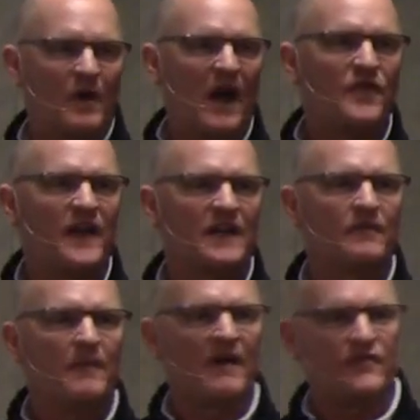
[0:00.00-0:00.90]
when I think
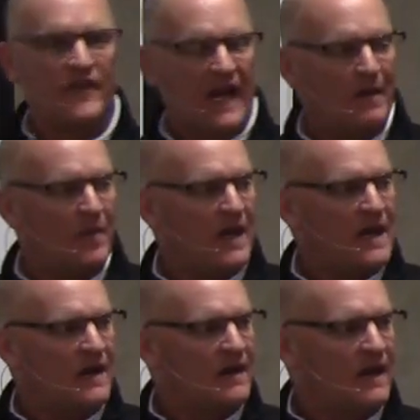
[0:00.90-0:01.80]
of my
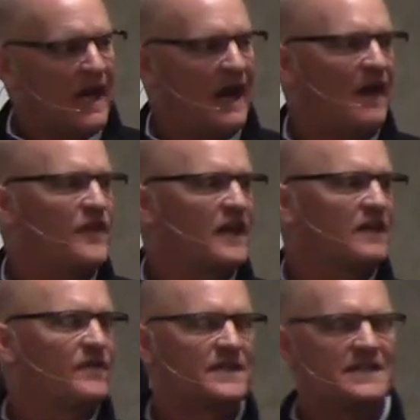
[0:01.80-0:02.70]
family, and I
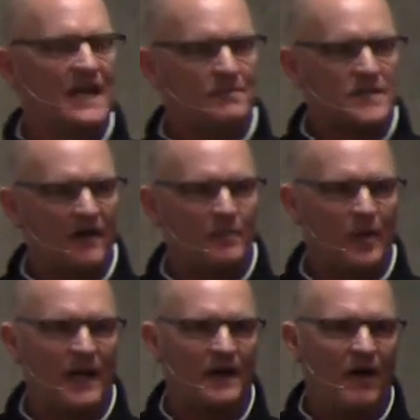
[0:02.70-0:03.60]
think of the teams I've
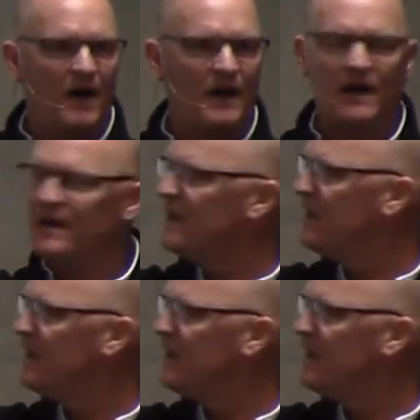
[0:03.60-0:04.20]
played on,